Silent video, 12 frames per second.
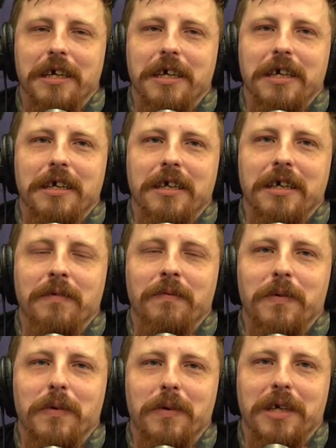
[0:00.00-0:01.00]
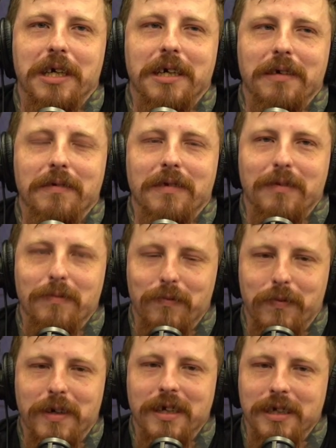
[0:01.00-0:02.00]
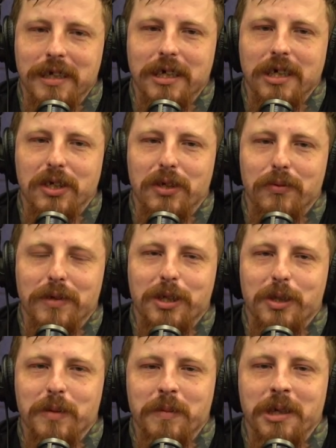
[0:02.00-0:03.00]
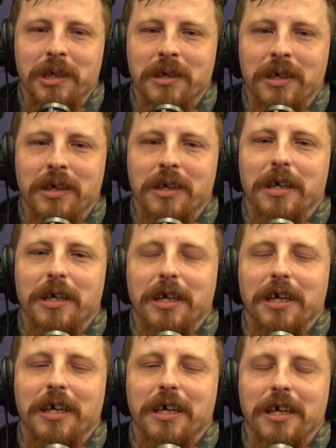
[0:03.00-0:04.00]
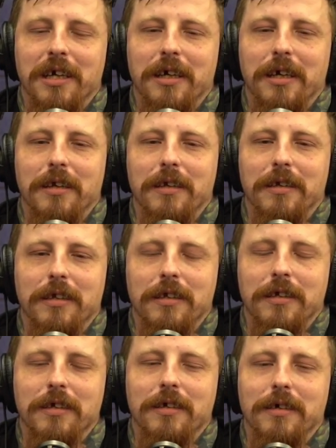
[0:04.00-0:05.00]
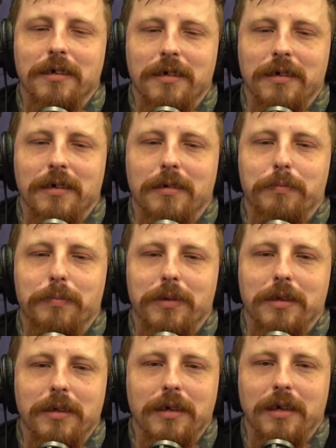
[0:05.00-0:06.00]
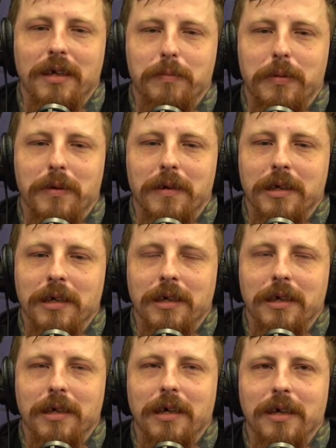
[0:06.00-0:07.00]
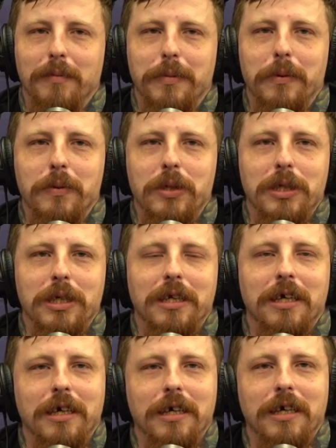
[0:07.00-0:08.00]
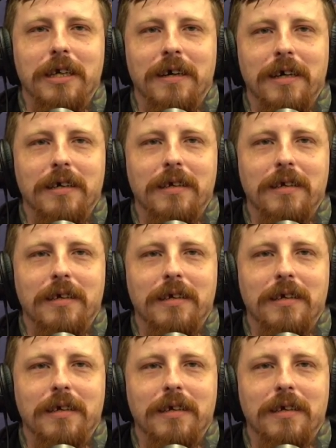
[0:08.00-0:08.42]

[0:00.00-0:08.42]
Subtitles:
And then finally get to WrestleMania and please, barring any kind of bullshit, LA Knight